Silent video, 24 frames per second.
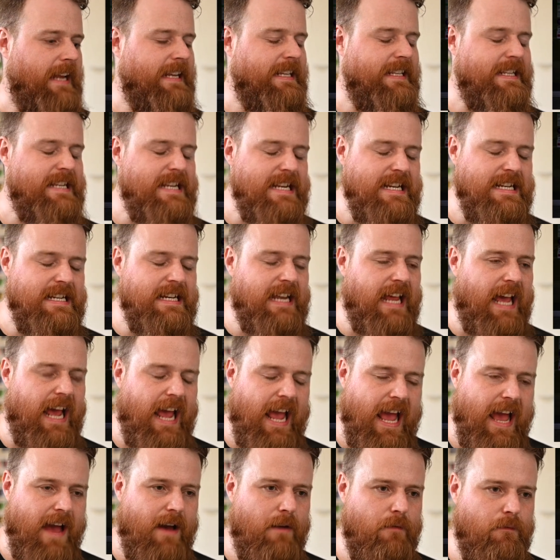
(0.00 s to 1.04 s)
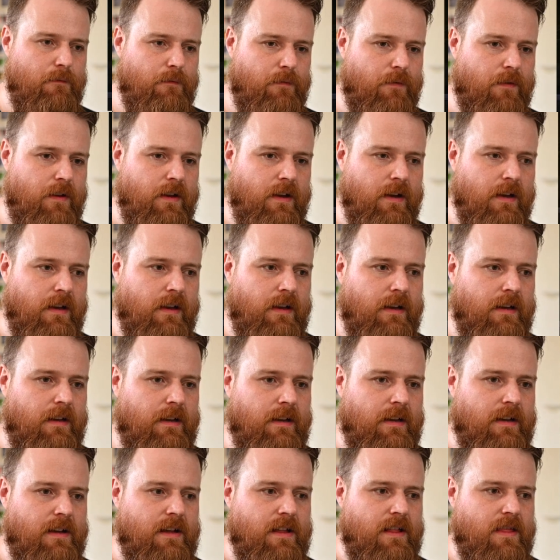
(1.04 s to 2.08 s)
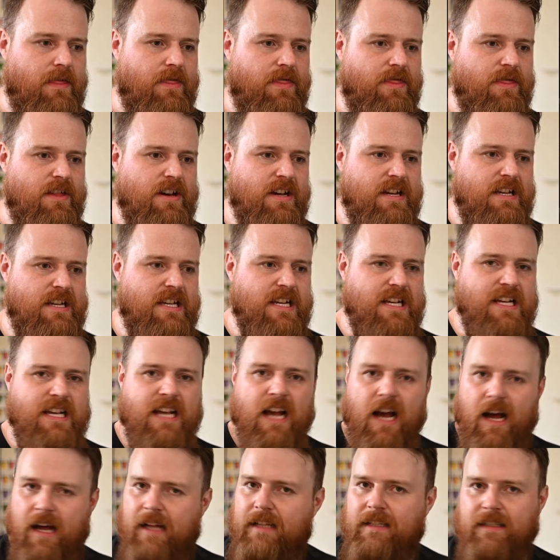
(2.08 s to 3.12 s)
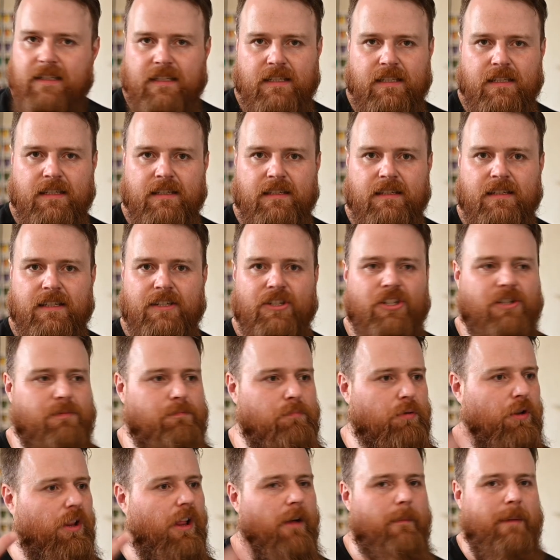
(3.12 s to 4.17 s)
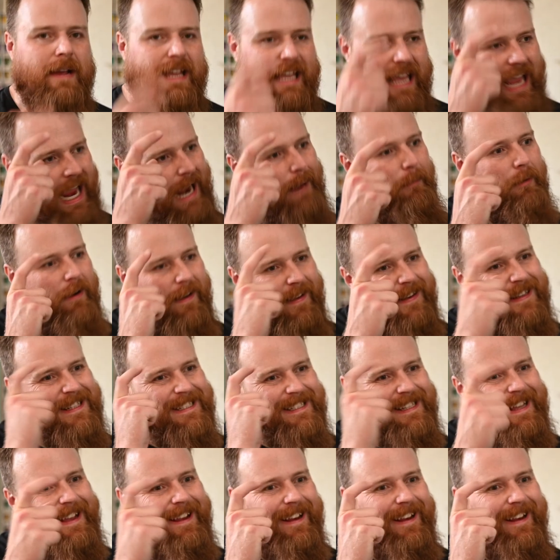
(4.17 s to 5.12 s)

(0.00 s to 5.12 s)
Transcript: didn't have the guts to just pull out my camera and just